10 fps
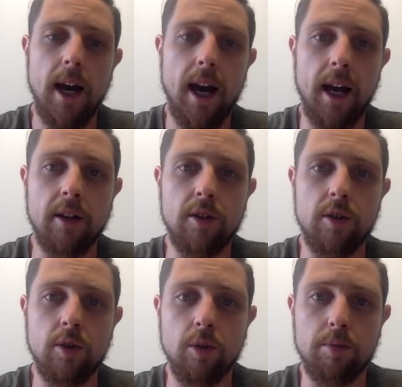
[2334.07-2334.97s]
and
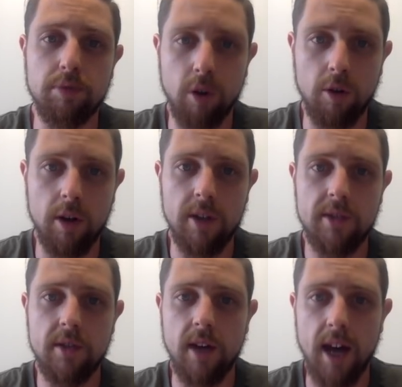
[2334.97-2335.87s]
your
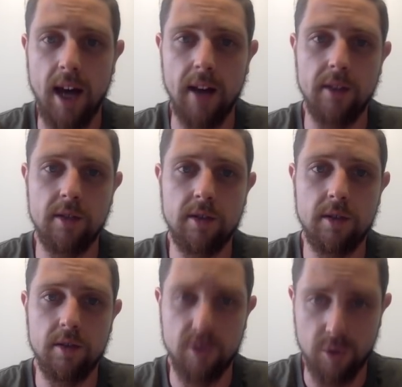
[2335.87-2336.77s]
progress has
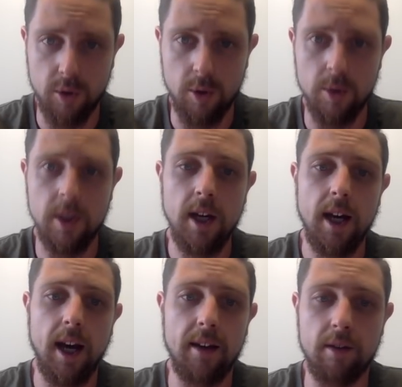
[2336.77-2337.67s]
stalled,
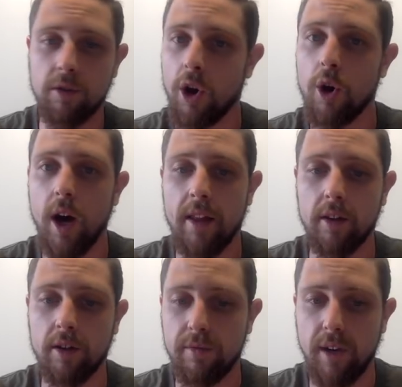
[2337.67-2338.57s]
and there are no other
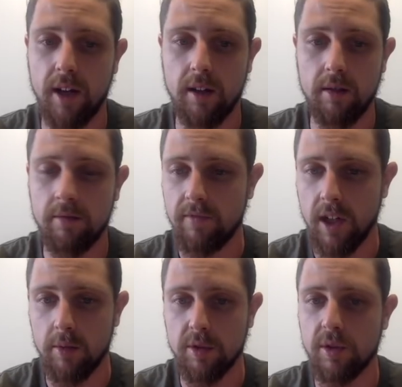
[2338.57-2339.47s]
confounding
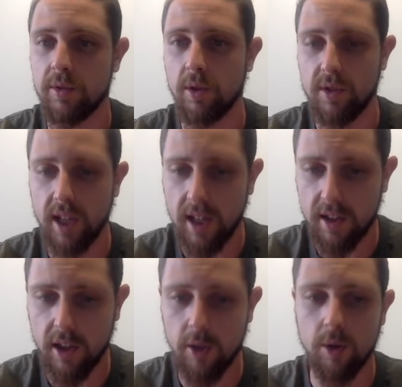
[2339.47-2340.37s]
variables. So it's not
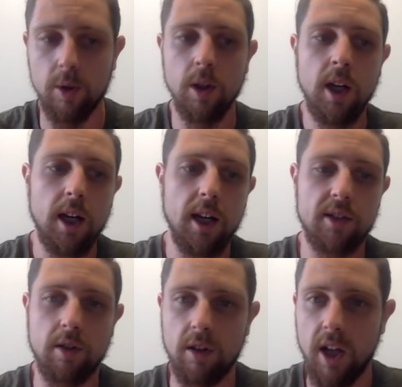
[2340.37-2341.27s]
technical,
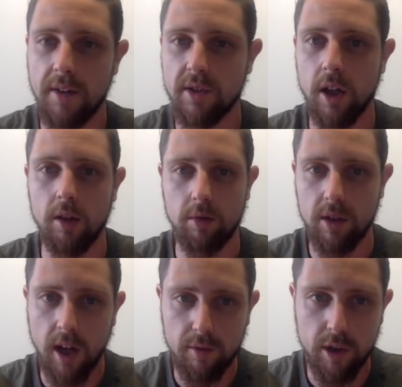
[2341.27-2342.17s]
it's not a lifestyle or
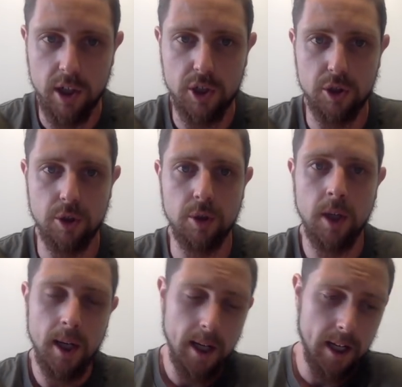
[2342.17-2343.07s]
recovery issue.
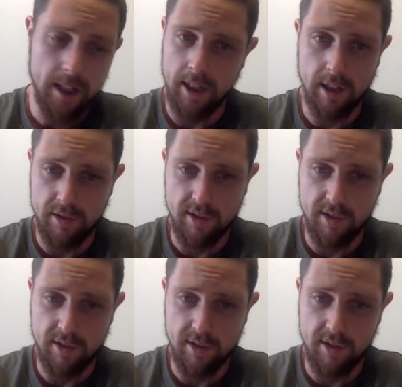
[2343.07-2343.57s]
It's